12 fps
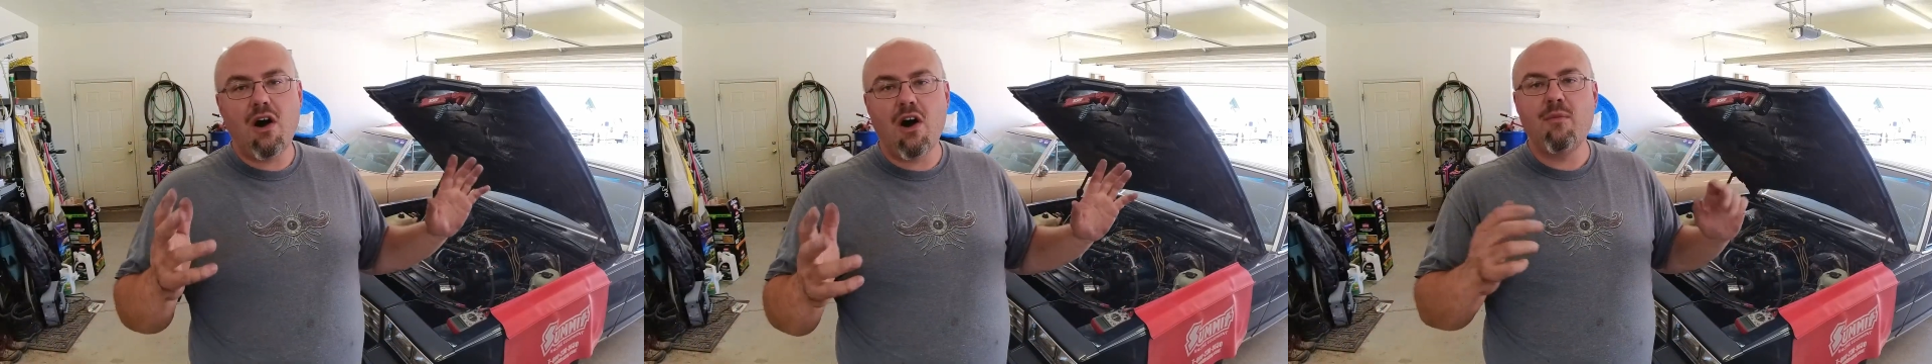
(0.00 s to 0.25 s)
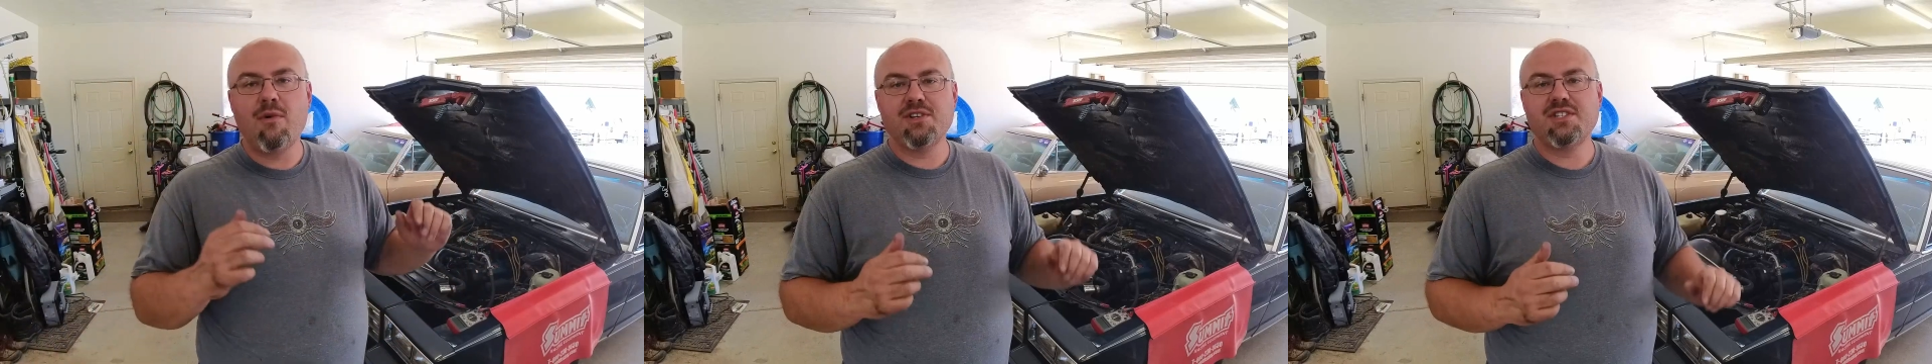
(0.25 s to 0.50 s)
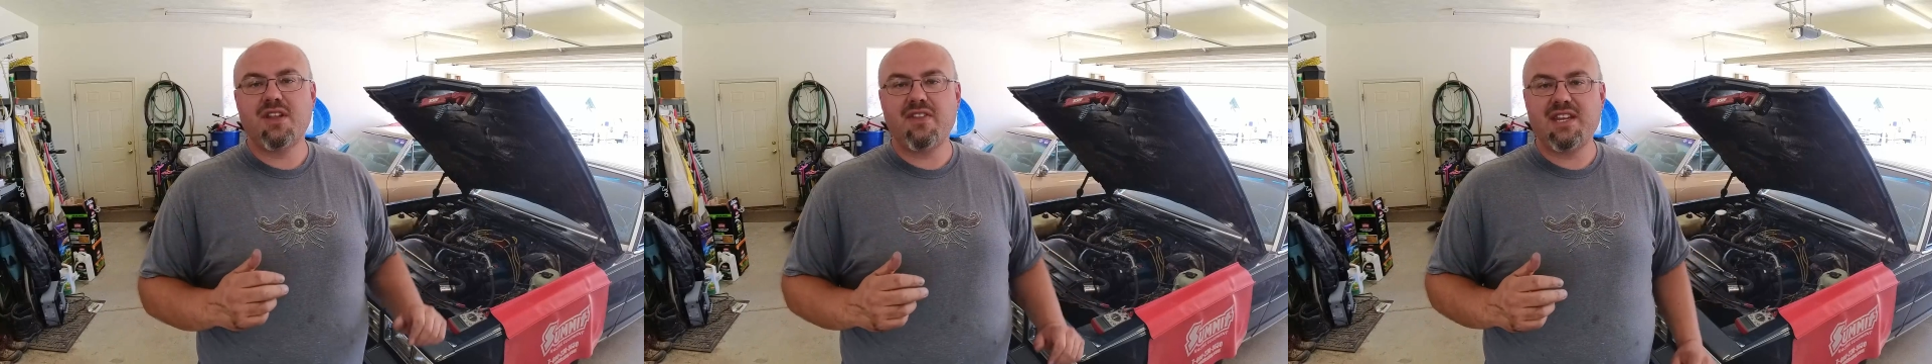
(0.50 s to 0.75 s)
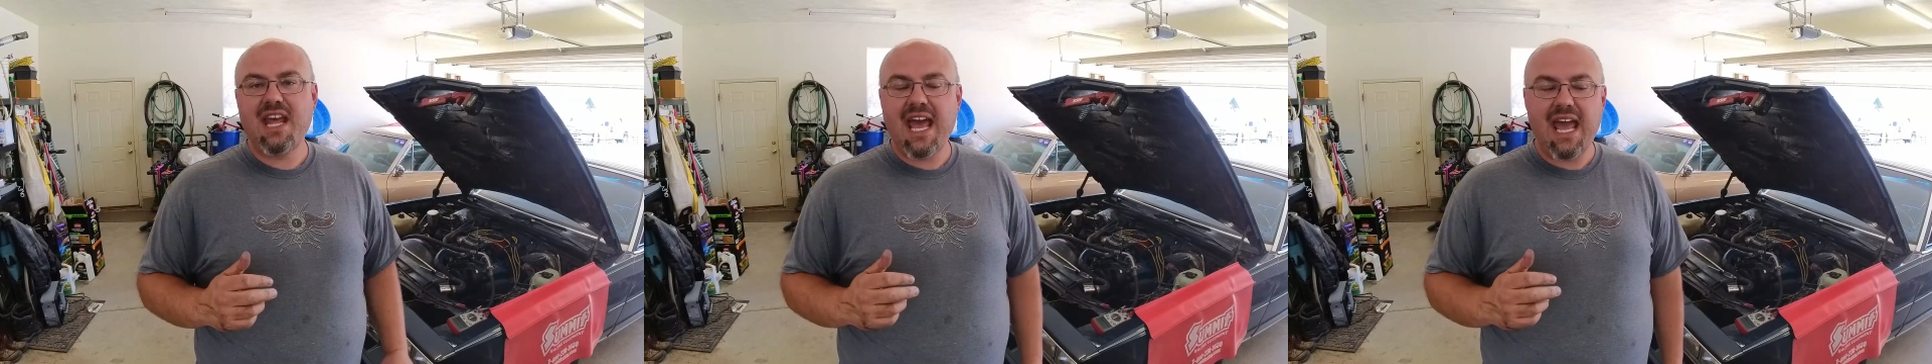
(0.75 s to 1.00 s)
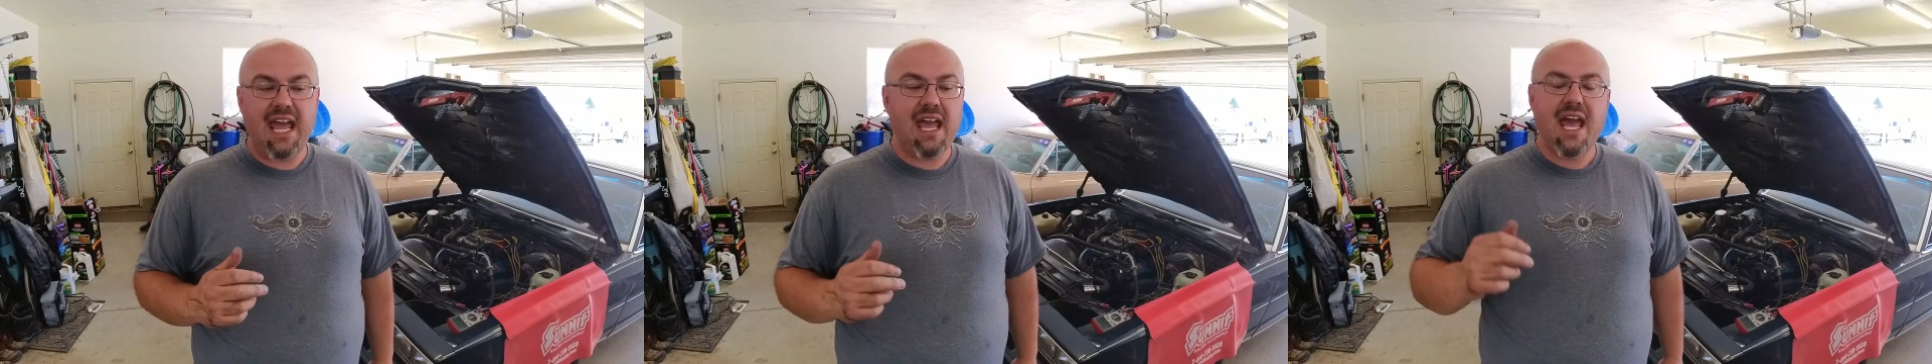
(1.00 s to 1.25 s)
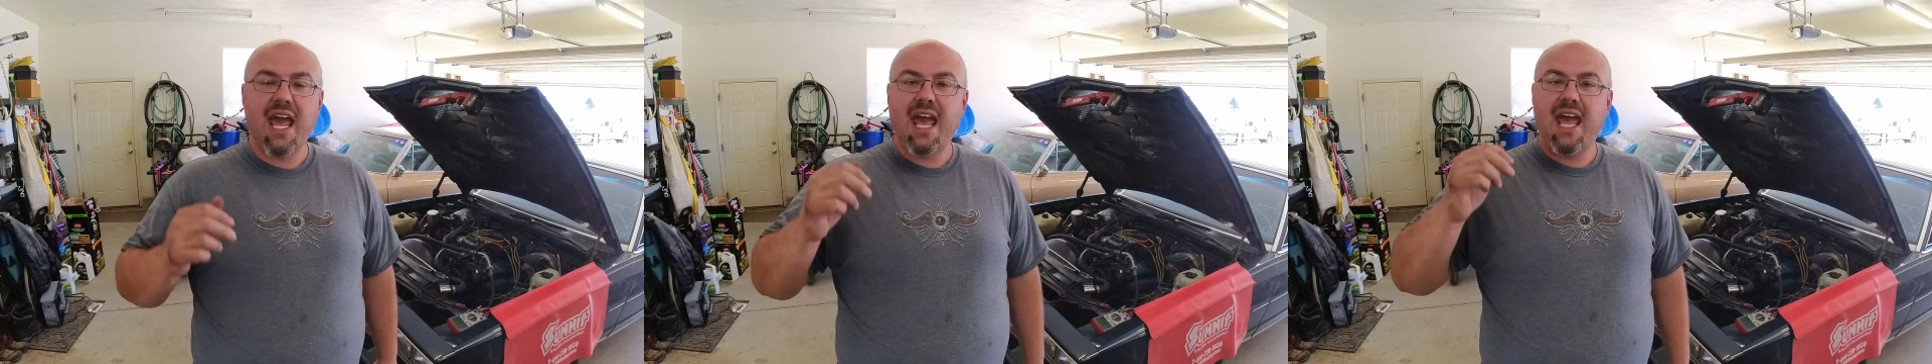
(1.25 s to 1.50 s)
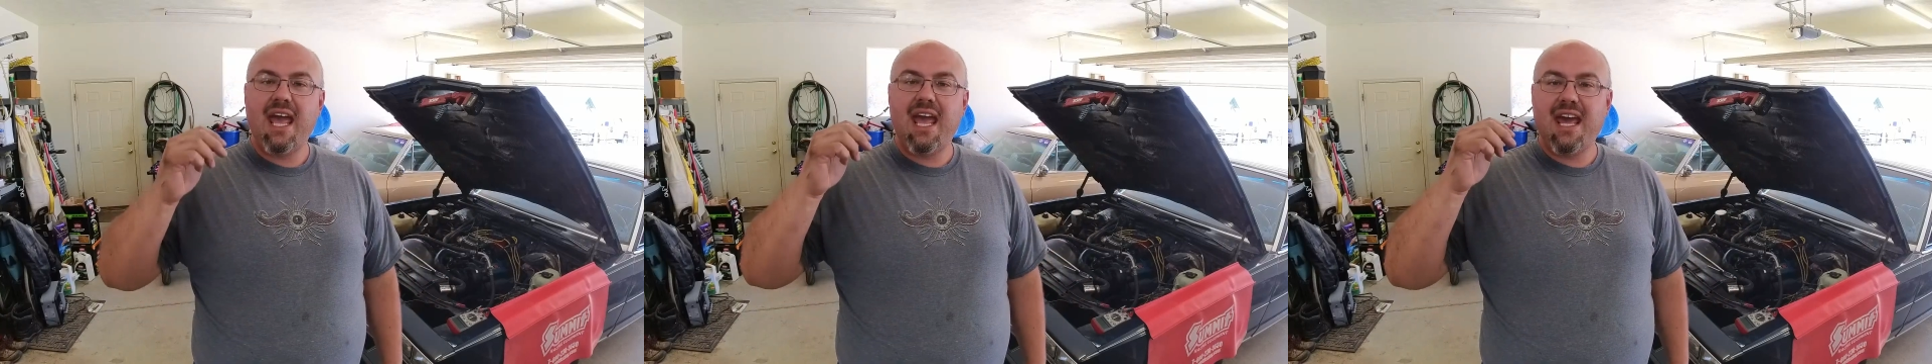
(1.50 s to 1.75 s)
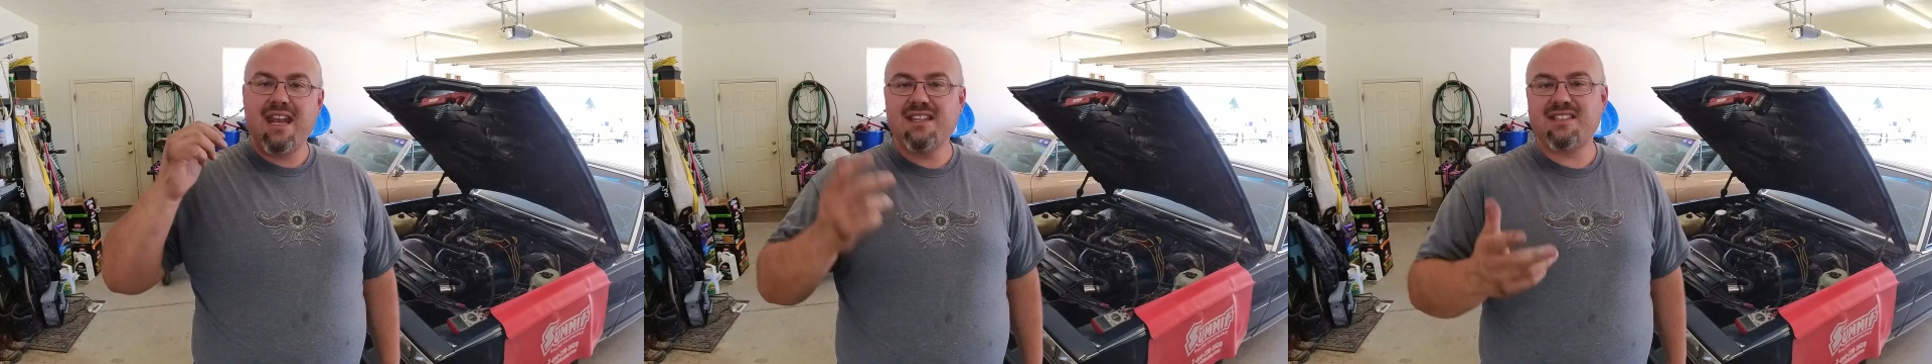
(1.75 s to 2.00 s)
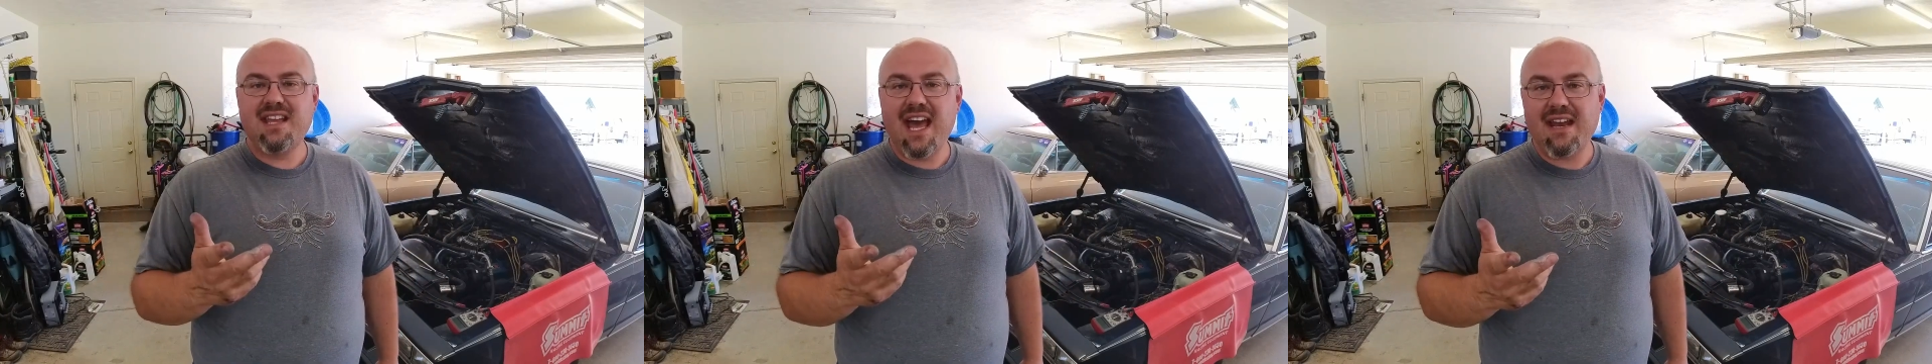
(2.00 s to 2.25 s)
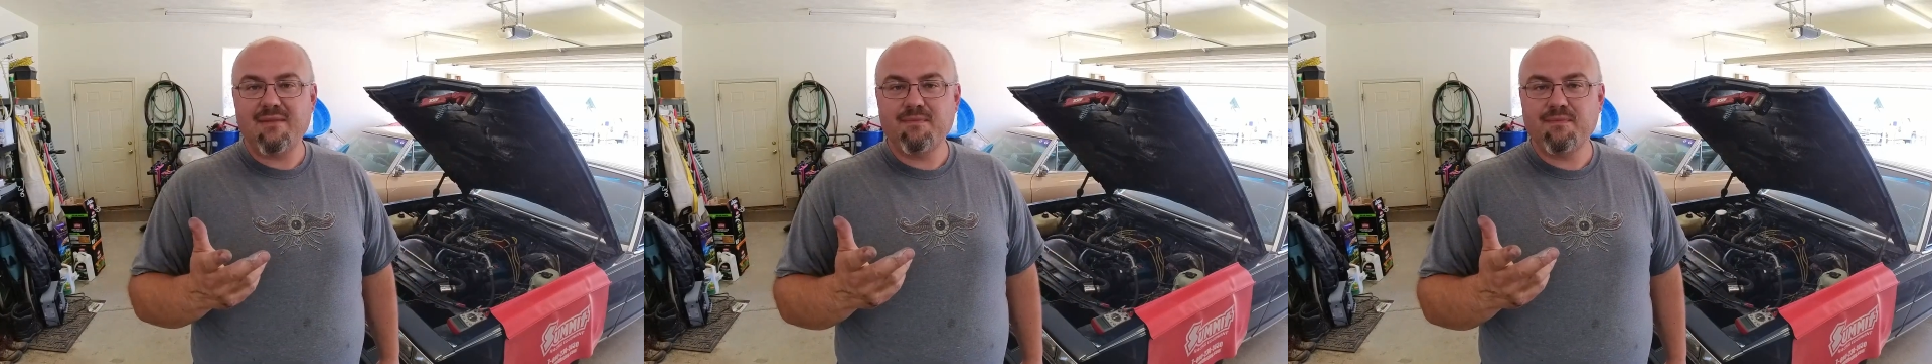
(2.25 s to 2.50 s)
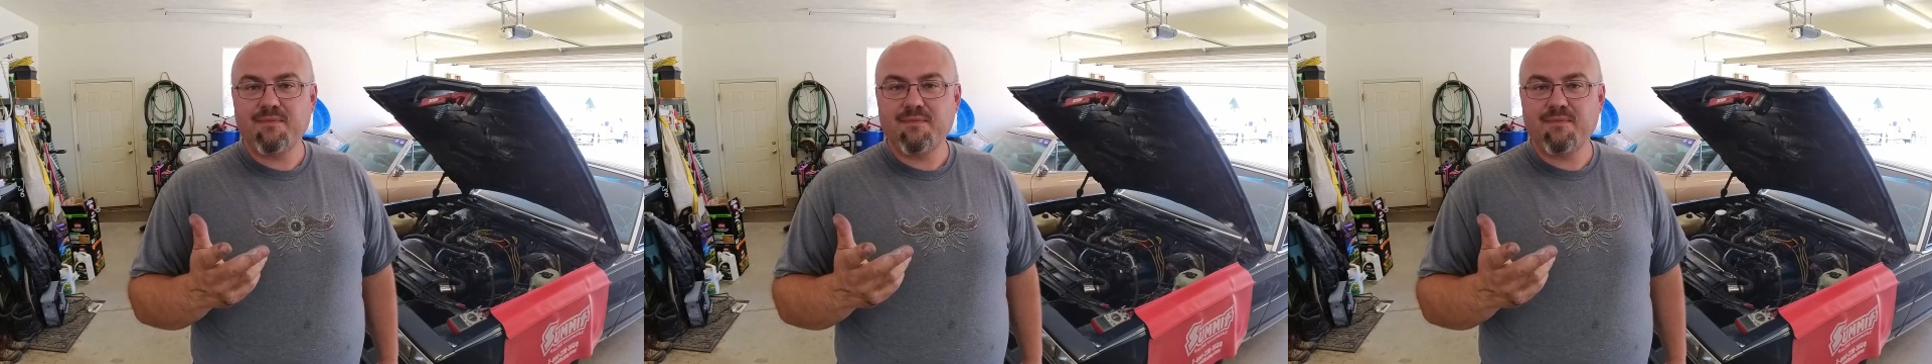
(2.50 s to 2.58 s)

almost to the day, and it's dead.